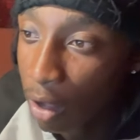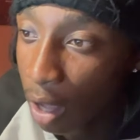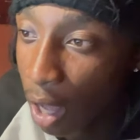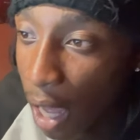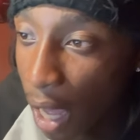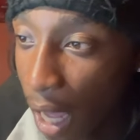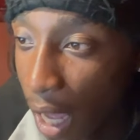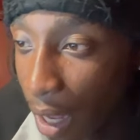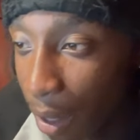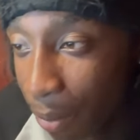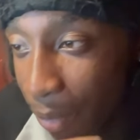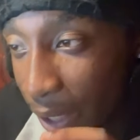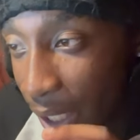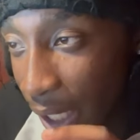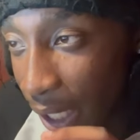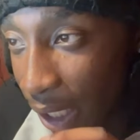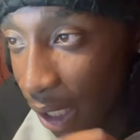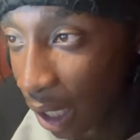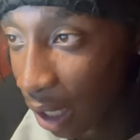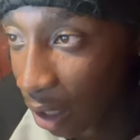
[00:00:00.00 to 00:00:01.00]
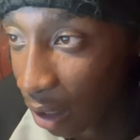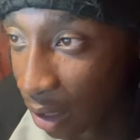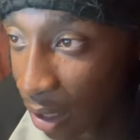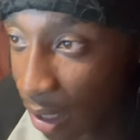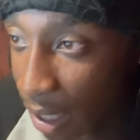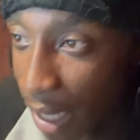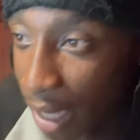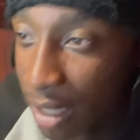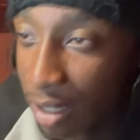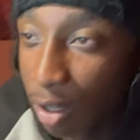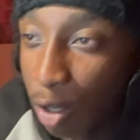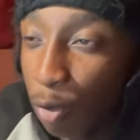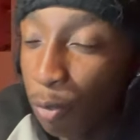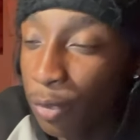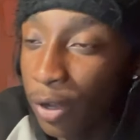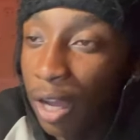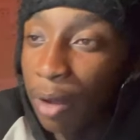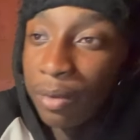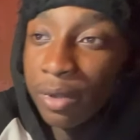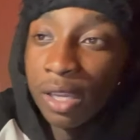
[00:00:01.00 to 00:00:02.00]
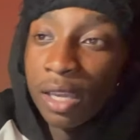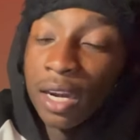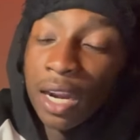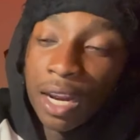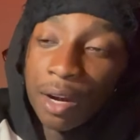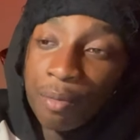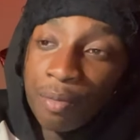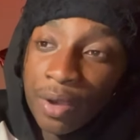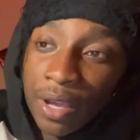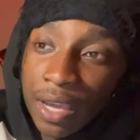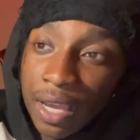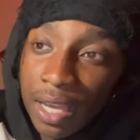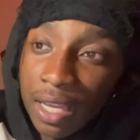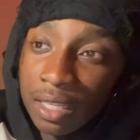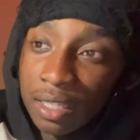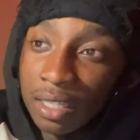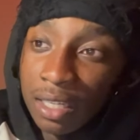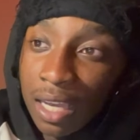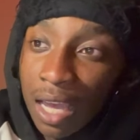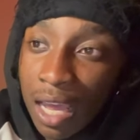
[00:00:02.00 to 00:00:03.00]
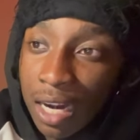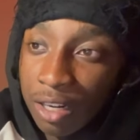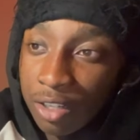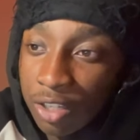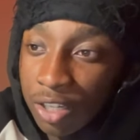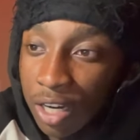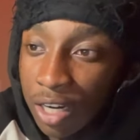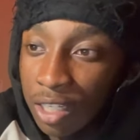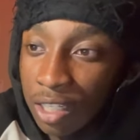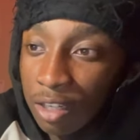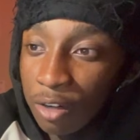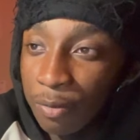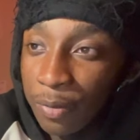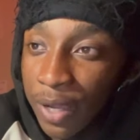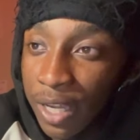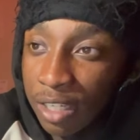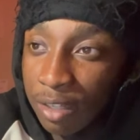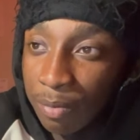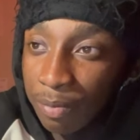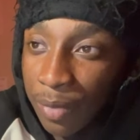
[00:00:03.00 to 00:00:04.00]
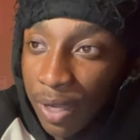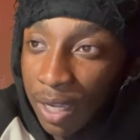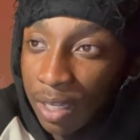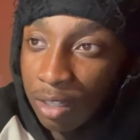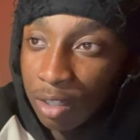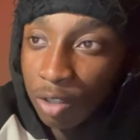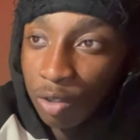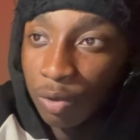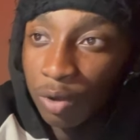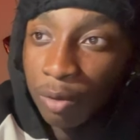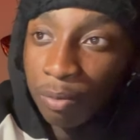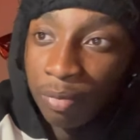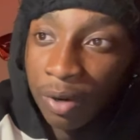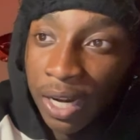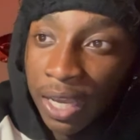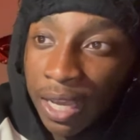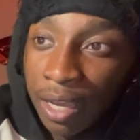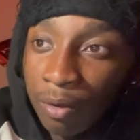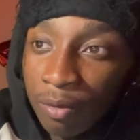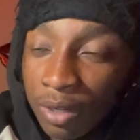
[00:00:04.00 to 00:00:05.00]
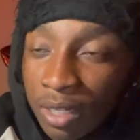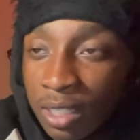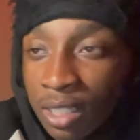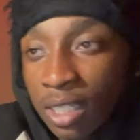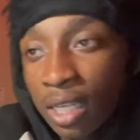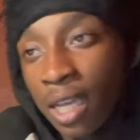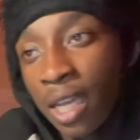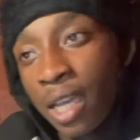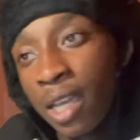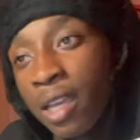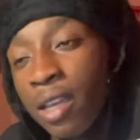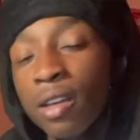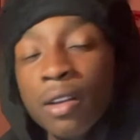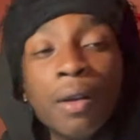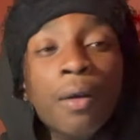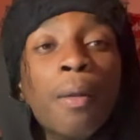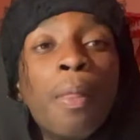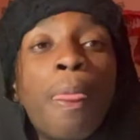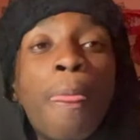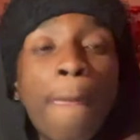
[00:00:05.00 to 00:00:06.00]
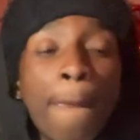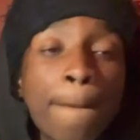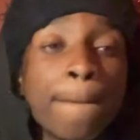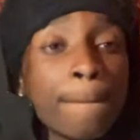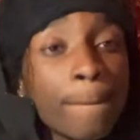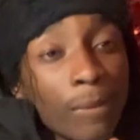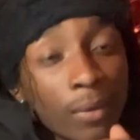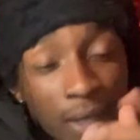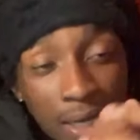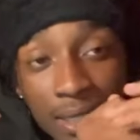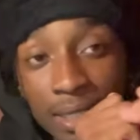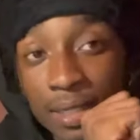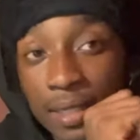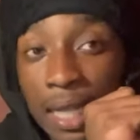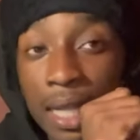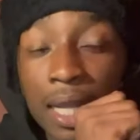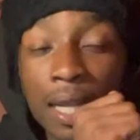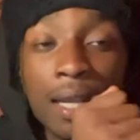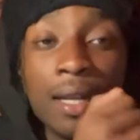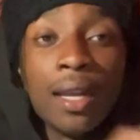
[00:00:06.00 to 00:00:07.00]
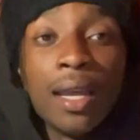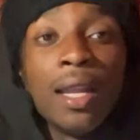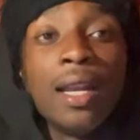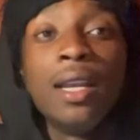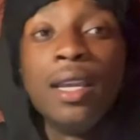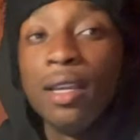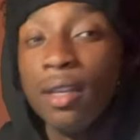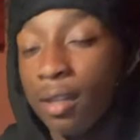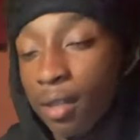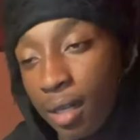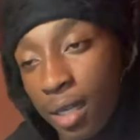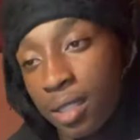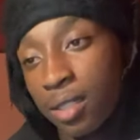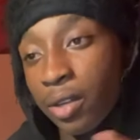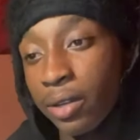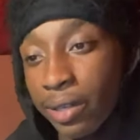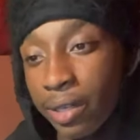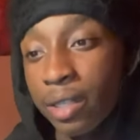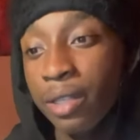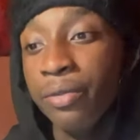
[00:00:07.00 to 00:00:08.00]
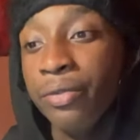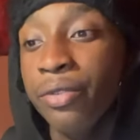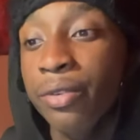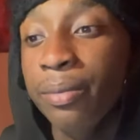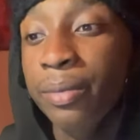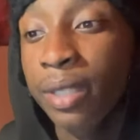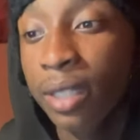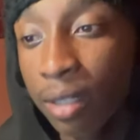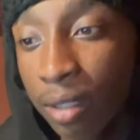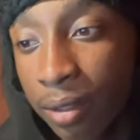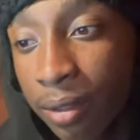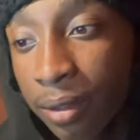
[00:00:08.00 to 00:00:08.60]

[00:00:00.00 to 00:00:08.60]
Ah, man, he got the stats on, but I'm gonna get that a pass. He got the jersey to match the baseless with the black, with the chain, yo. That's 9, 9.5, that's hard, you feel me, yo.